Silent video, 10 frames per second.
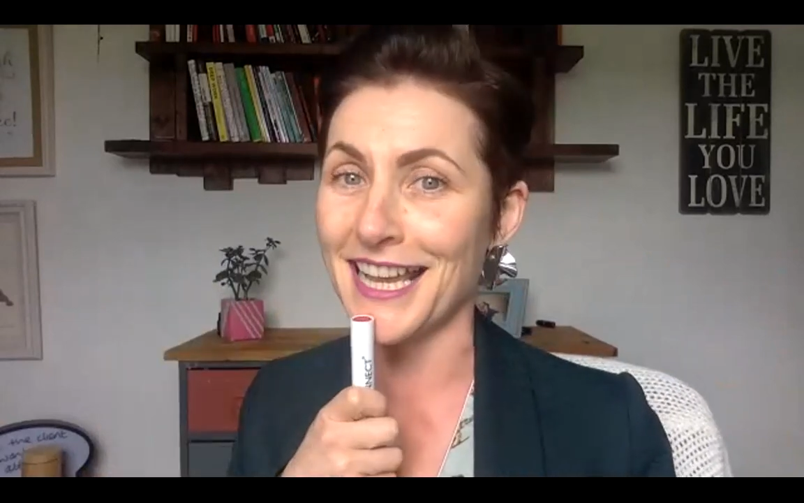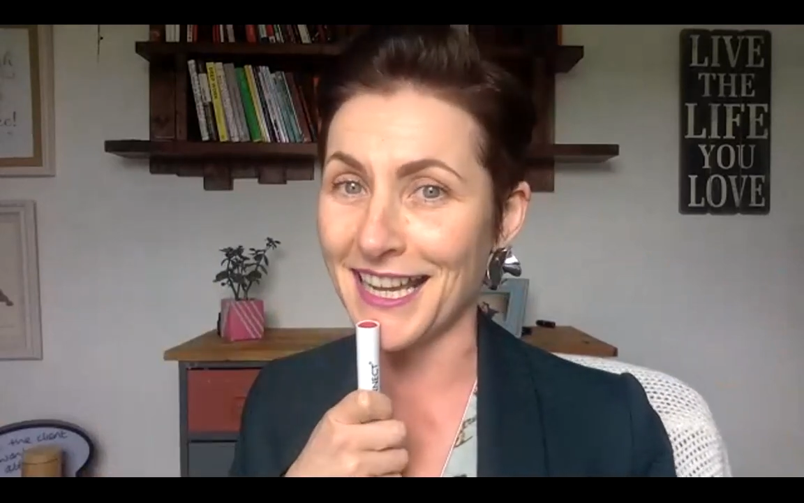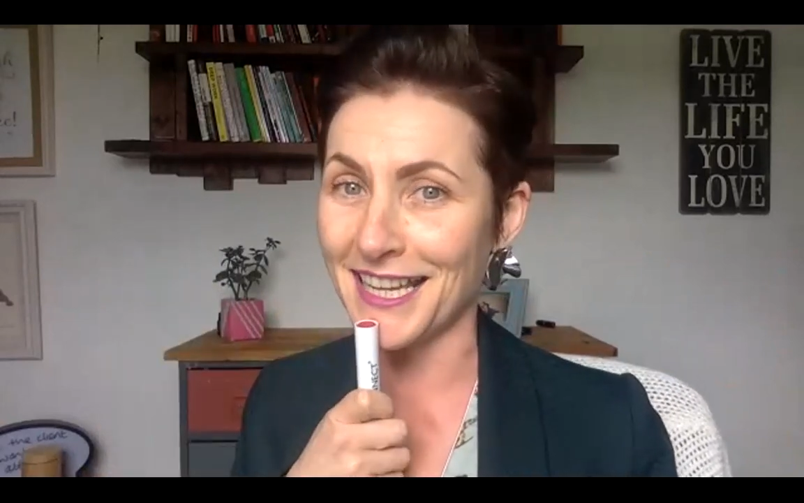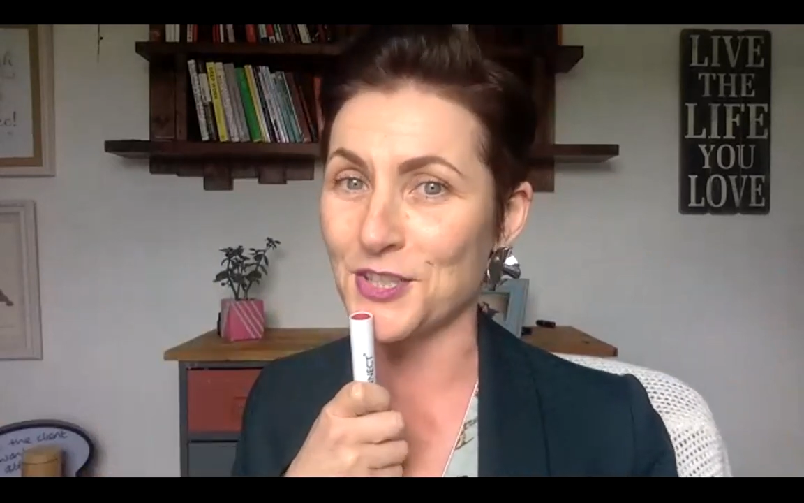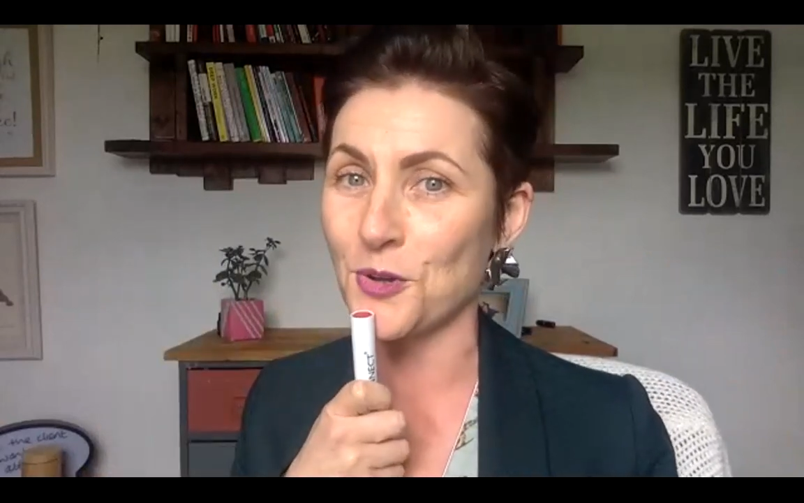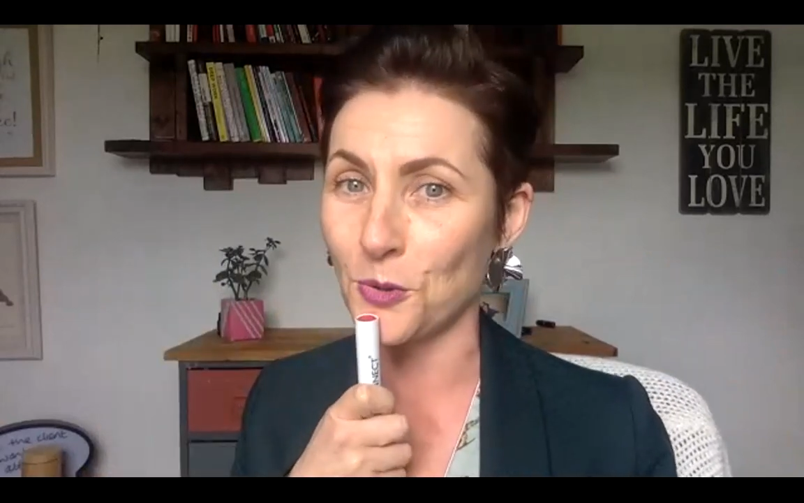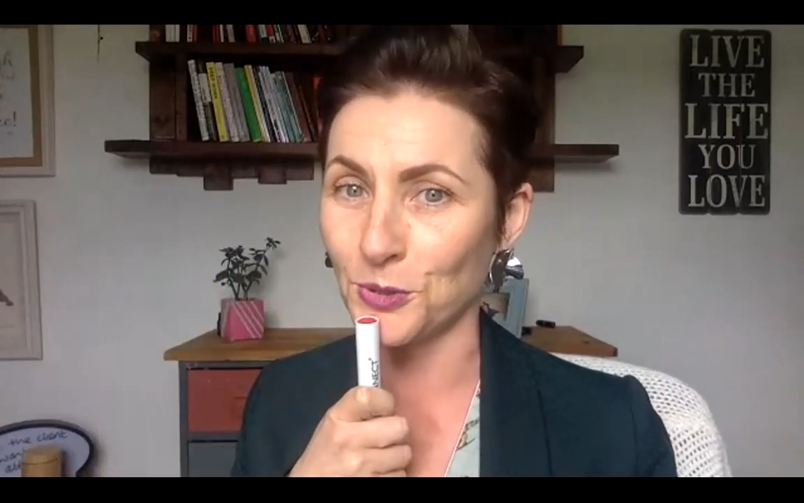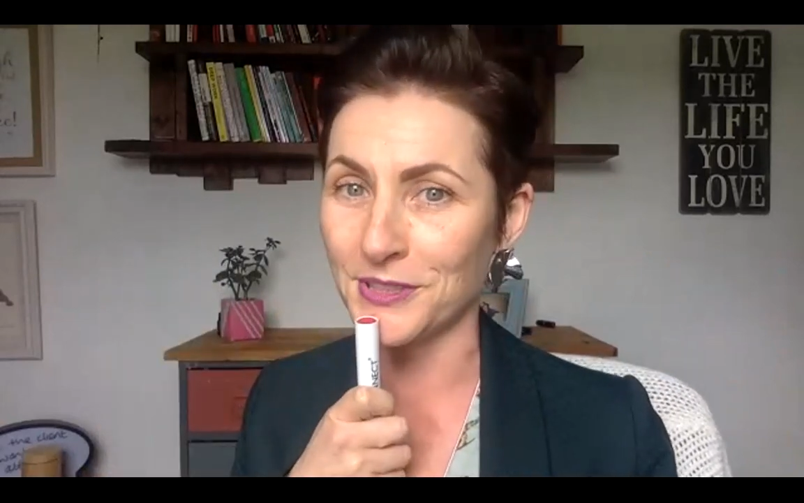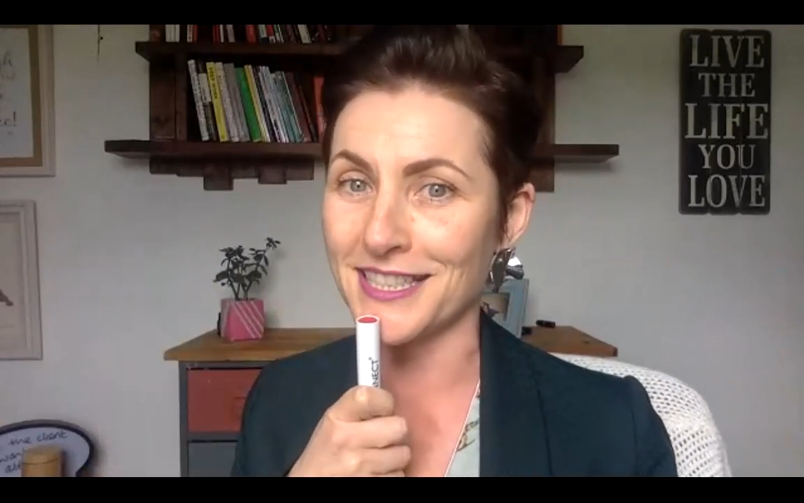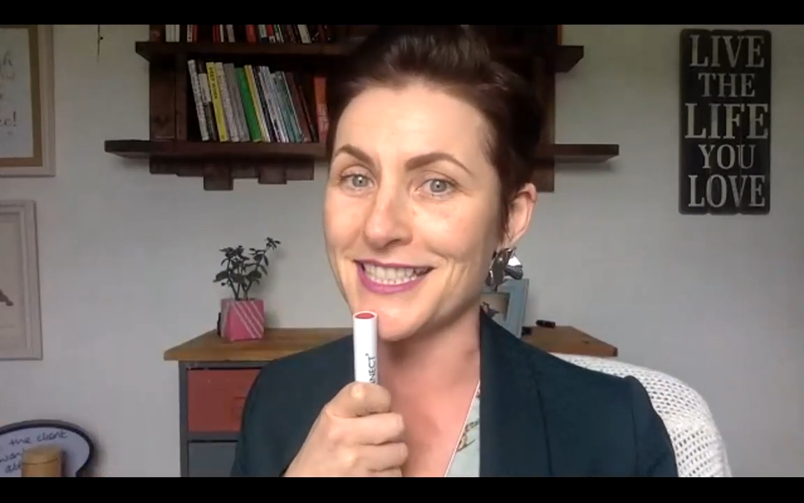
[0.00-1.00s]
I had to
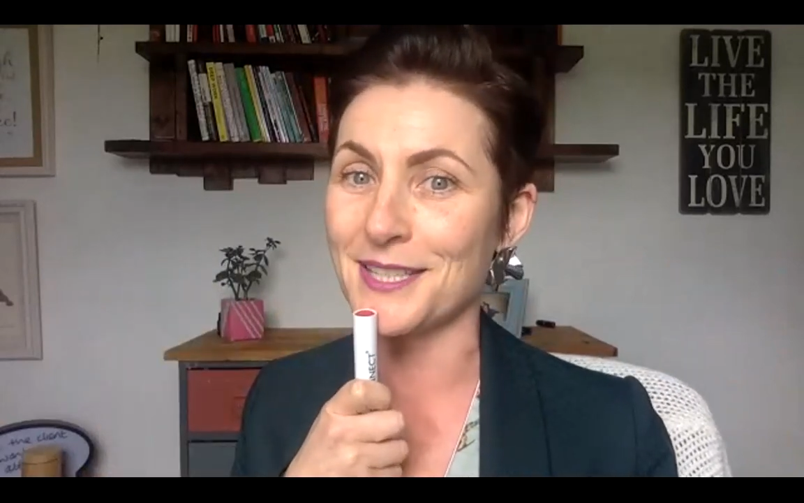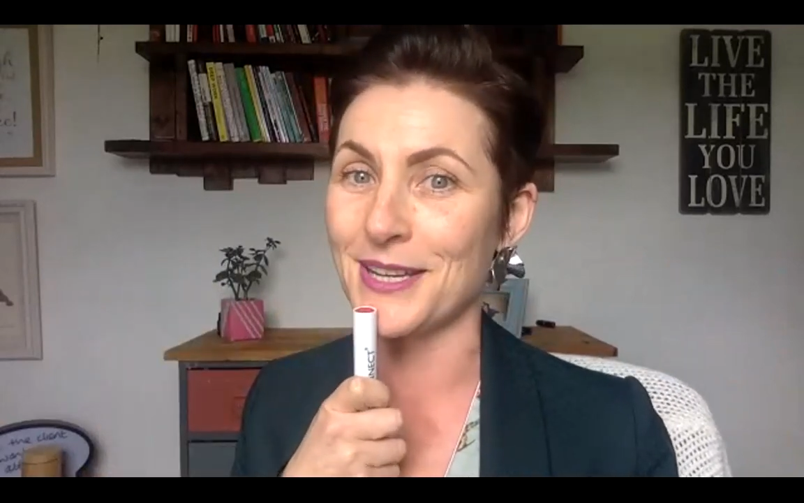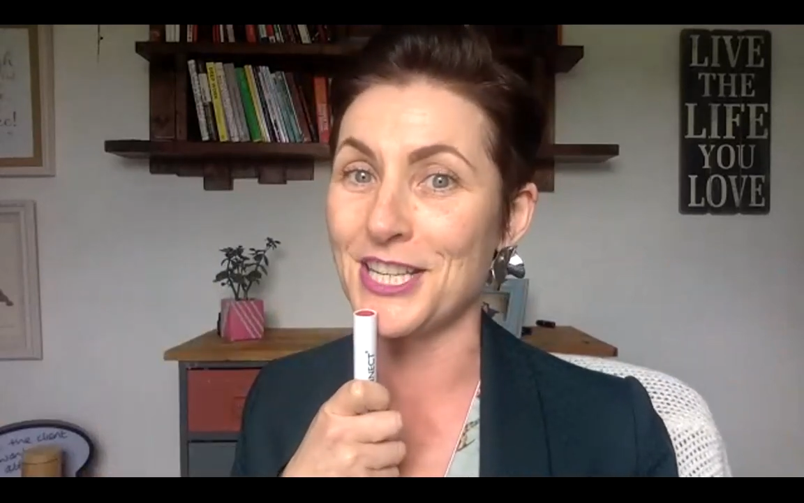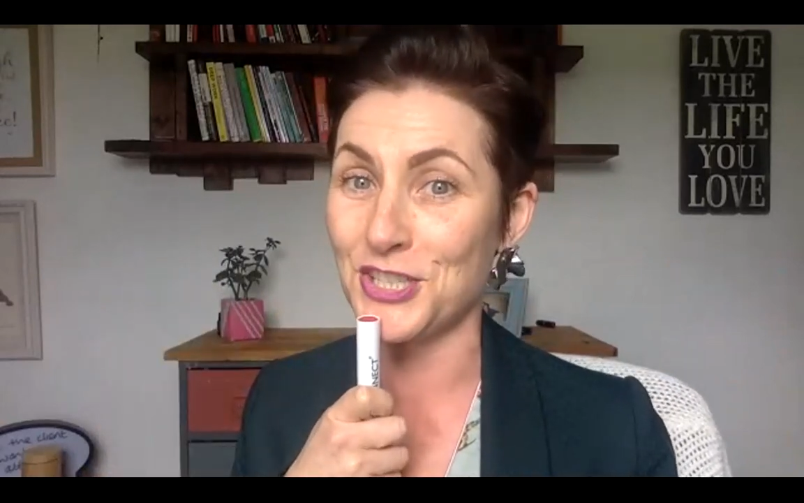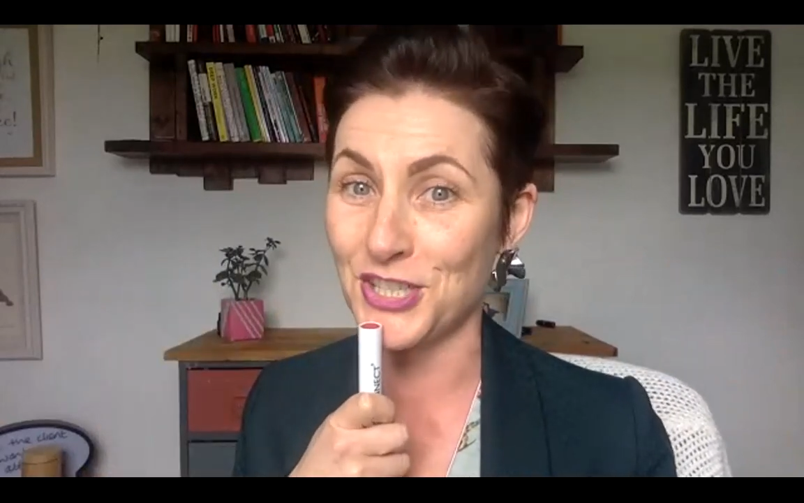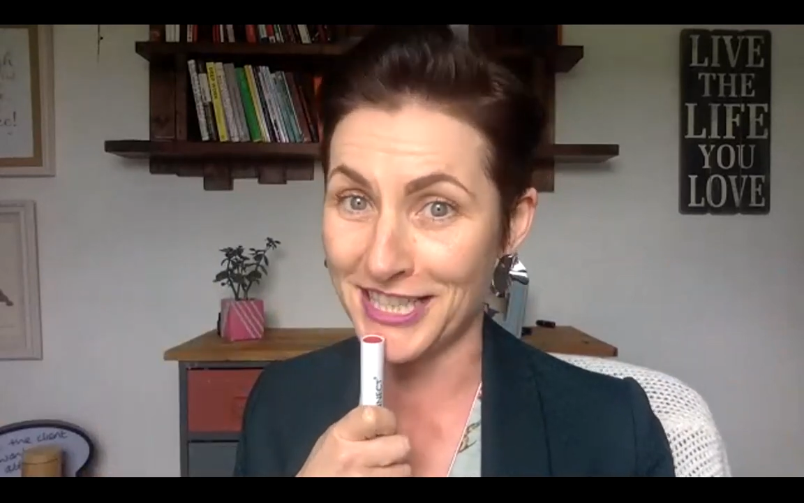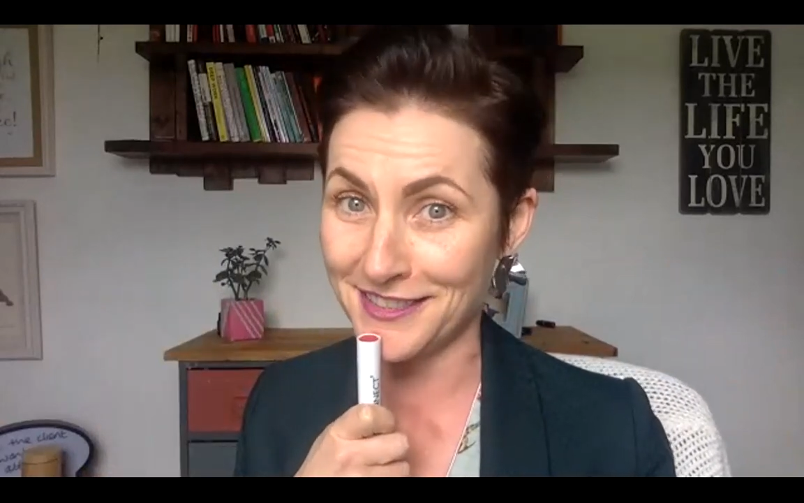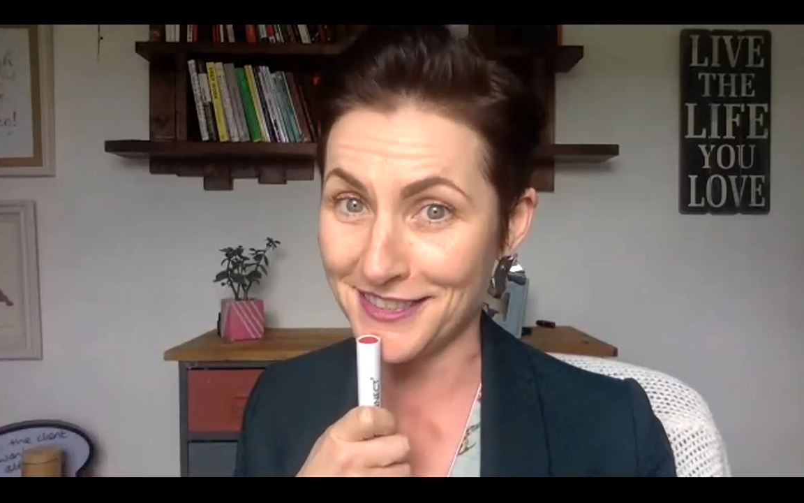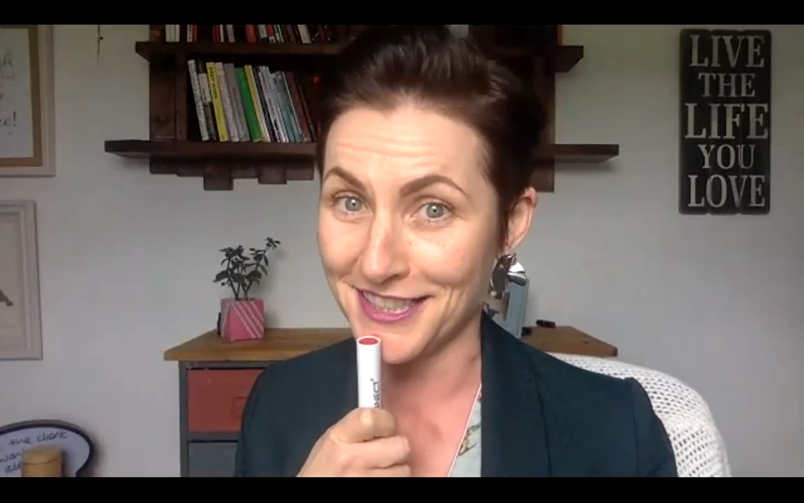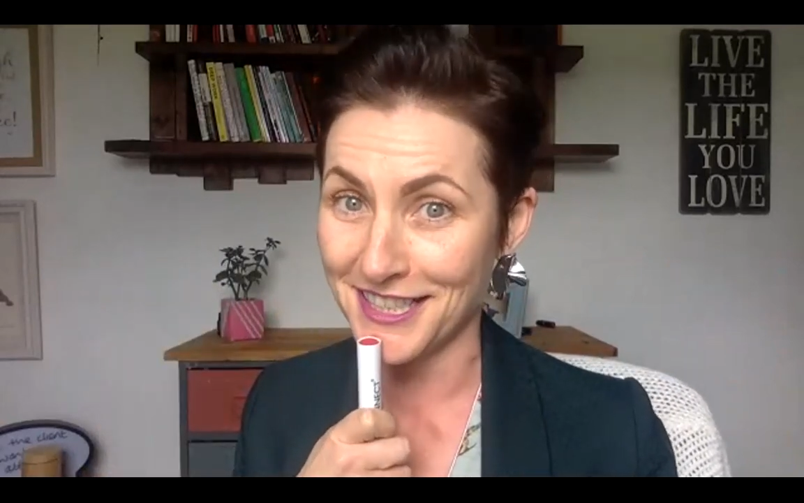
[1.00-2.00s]
hold it to my chin